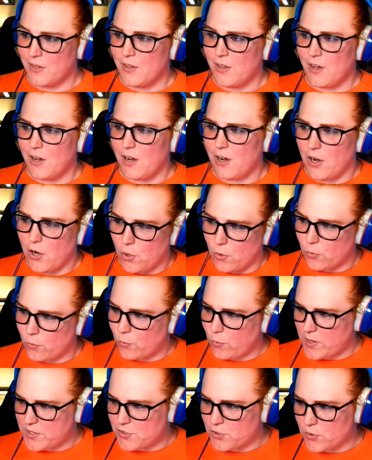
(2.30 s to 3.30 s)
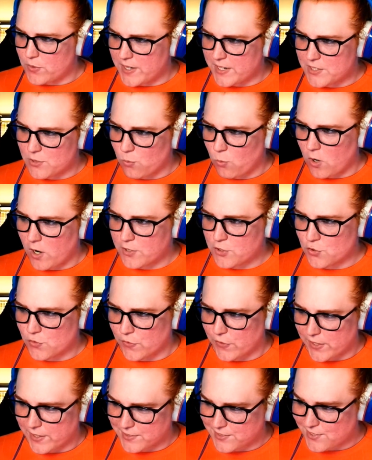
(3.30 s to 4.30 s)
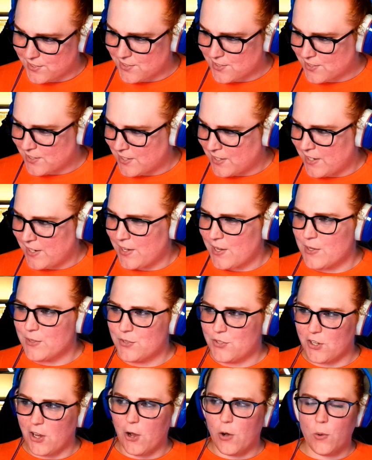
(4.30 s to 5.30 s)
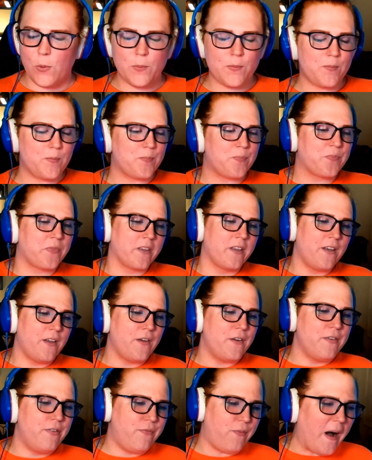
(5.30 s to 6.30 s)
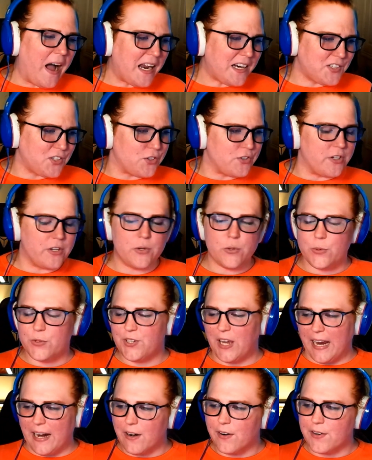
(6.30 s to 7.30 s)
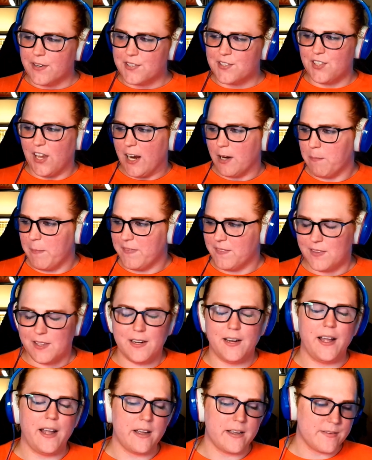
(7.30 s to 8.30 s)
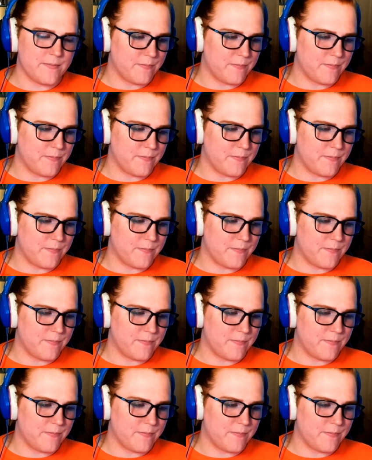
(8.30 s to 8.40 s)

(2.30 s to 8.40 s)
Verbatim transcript: Oh, we do need to watch this. So, Fox News aired a segment today.